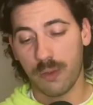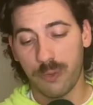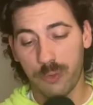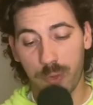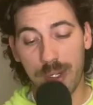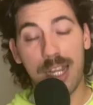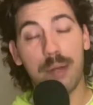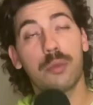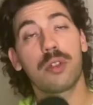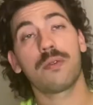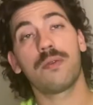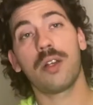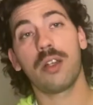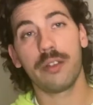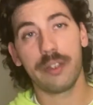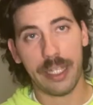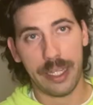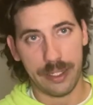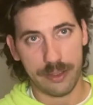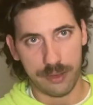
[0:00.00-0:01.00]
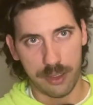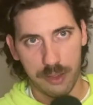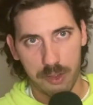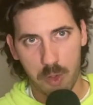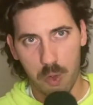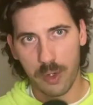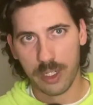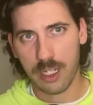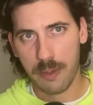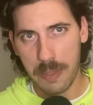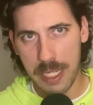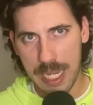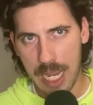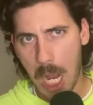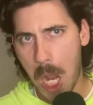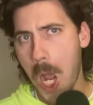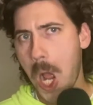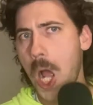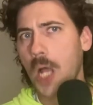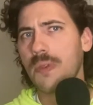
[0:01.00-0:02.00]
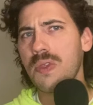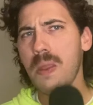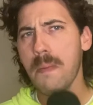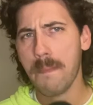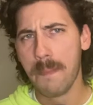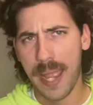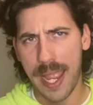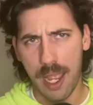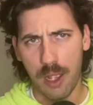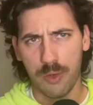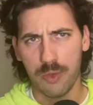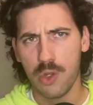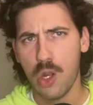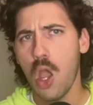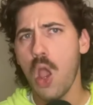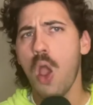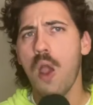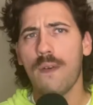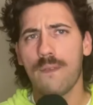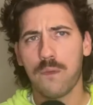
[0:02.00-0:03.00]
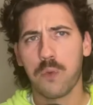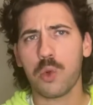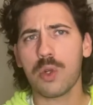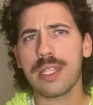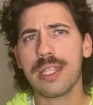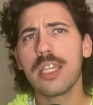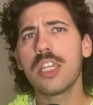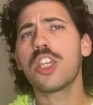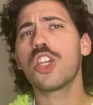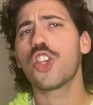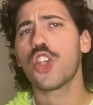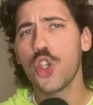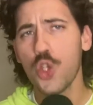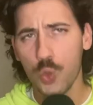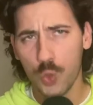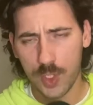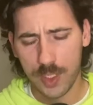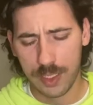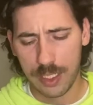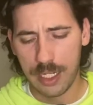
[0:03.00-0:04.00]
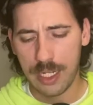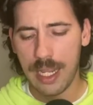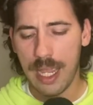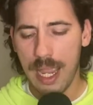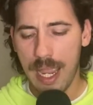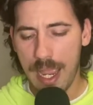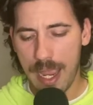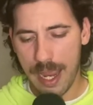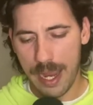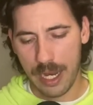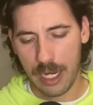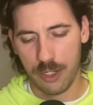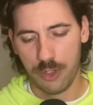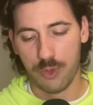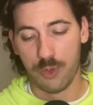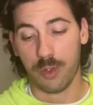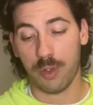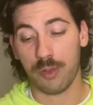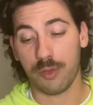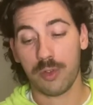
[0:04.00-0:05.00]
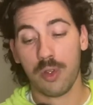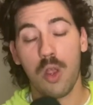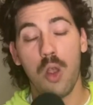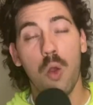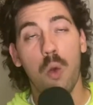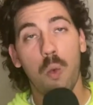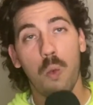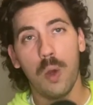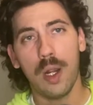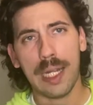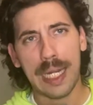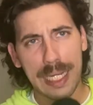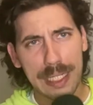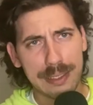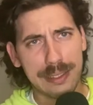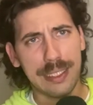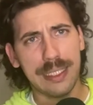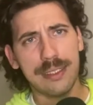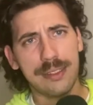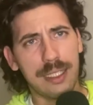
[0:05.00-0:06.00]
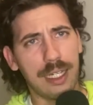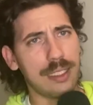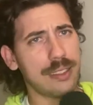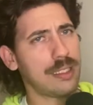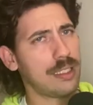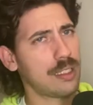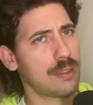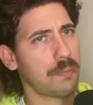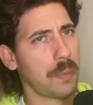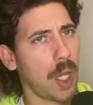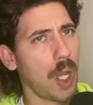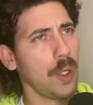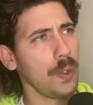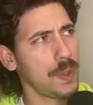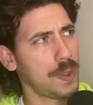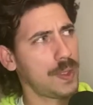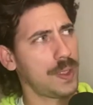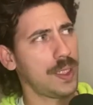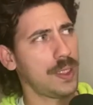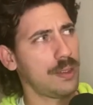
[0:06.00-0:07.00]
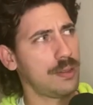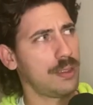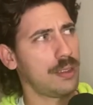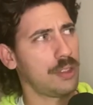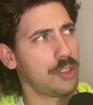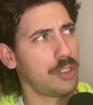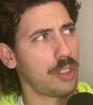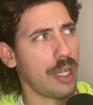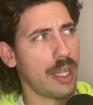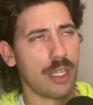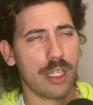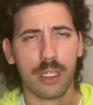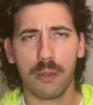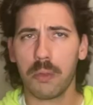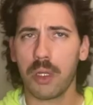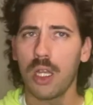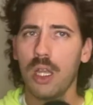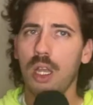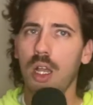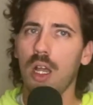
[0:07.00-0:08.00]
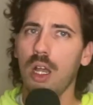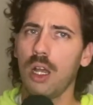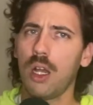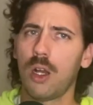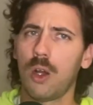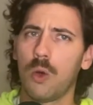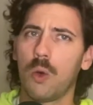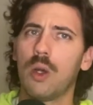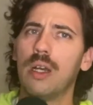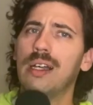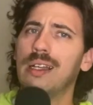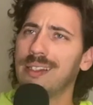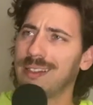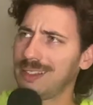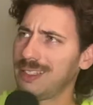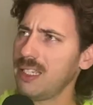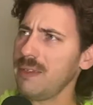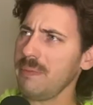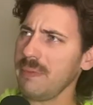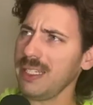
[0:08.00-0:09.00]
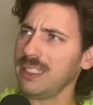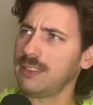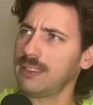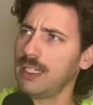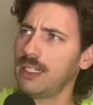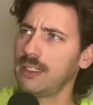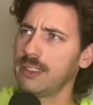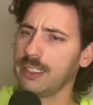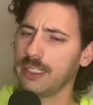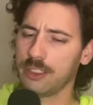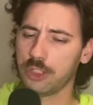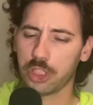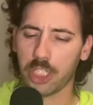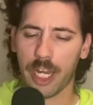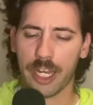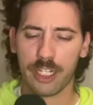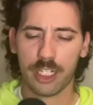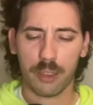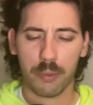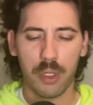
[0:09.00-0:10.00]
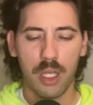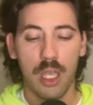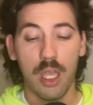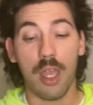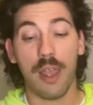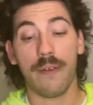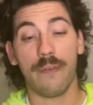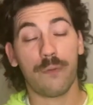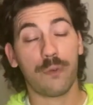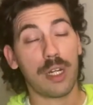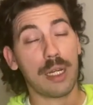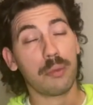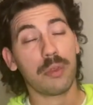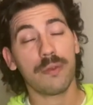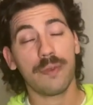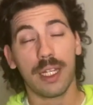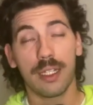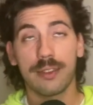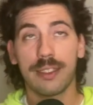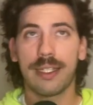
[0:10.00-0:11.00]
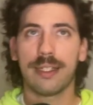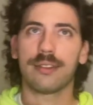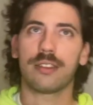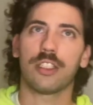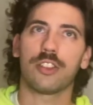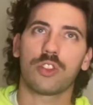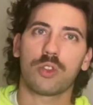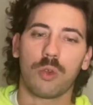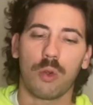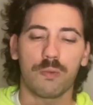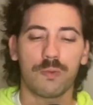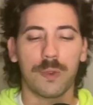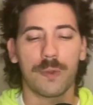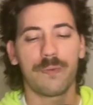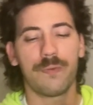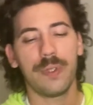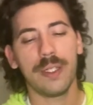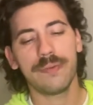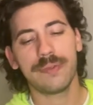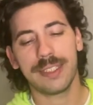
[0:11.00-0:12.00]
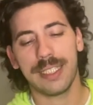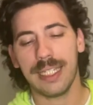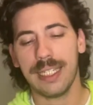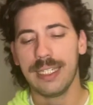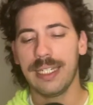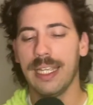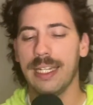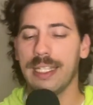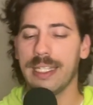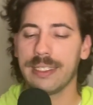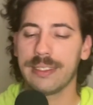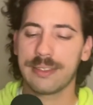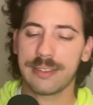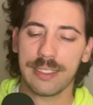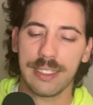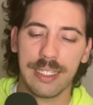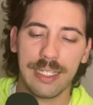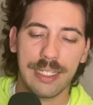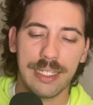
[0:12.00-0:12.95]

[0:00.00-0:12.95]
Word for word: Framber Valdez is going to be on the mound for the Houston Astros. What has he done this postseason, Jacob? Oh, let me tell you, Jacob. Framber Valdez has thrown for 15 innings.